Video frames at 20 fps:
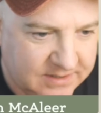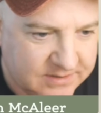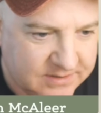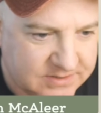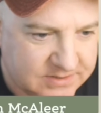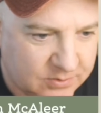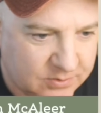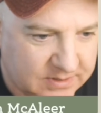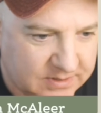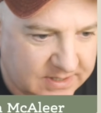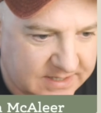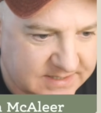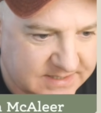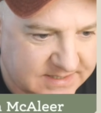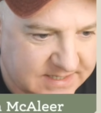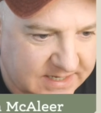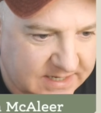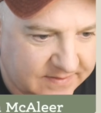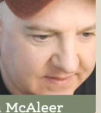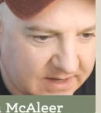So let's
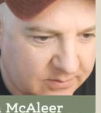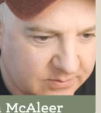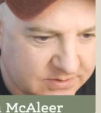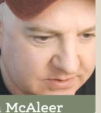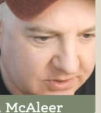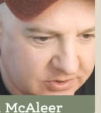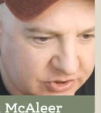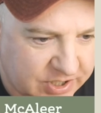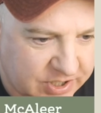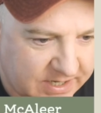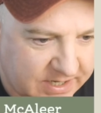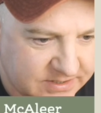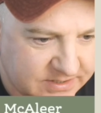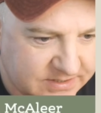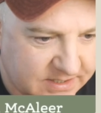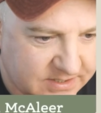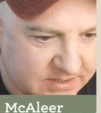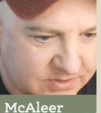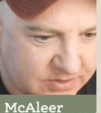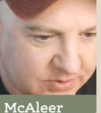say that I was going to change
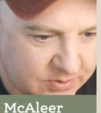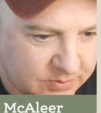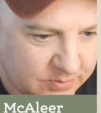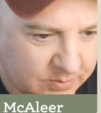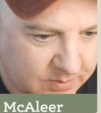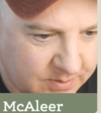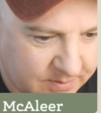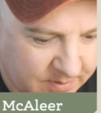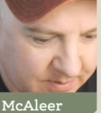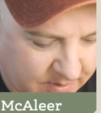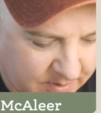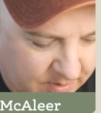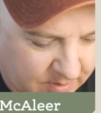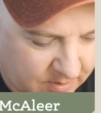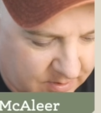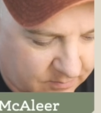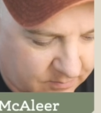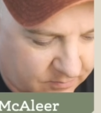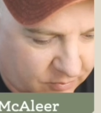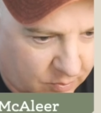this to
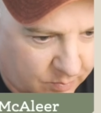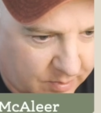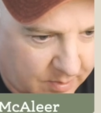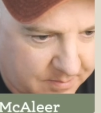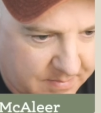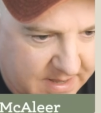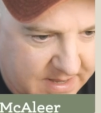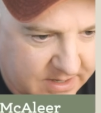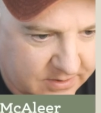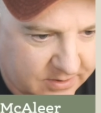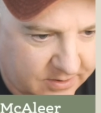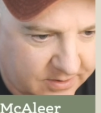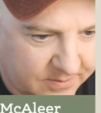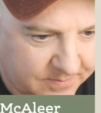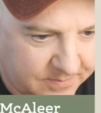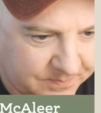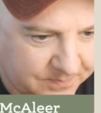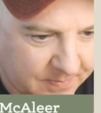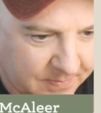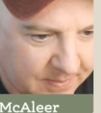robot maker.